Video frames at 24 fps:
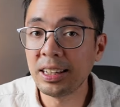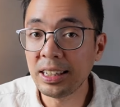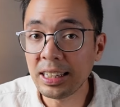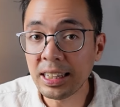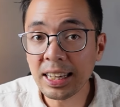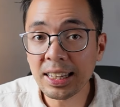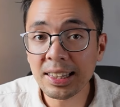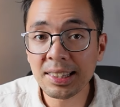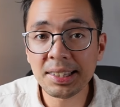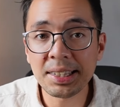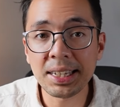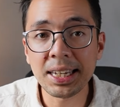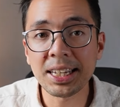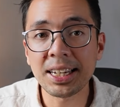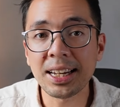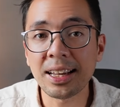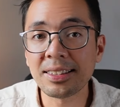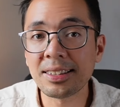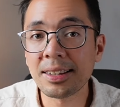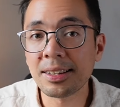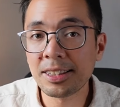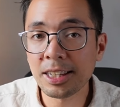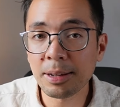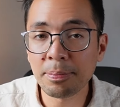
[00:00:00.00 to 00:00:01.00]
You need to see it
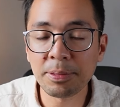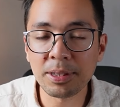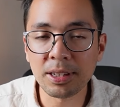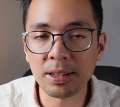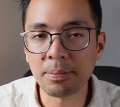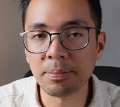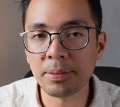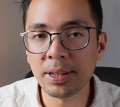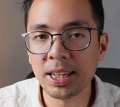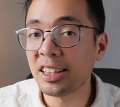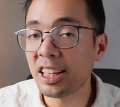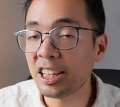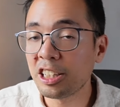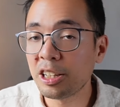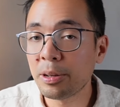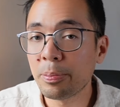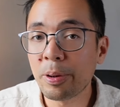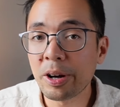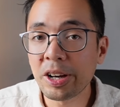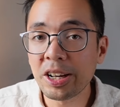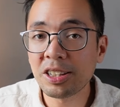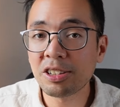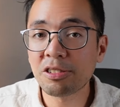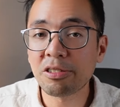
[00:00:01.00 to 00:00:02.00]
as a symptom that your
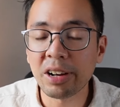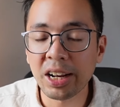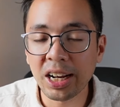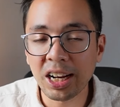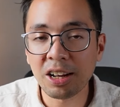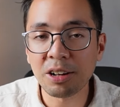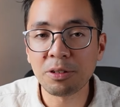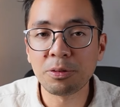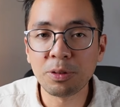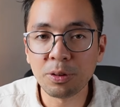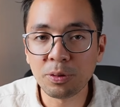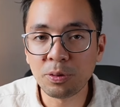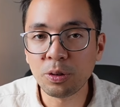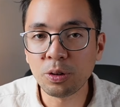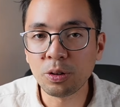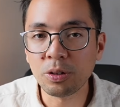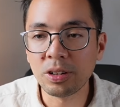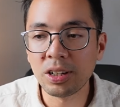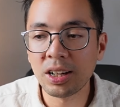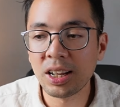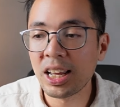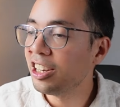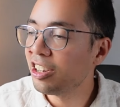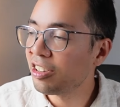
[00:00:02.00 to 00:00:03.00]
body's crying out for
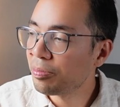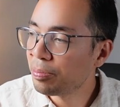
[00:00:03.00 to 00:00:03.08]
food.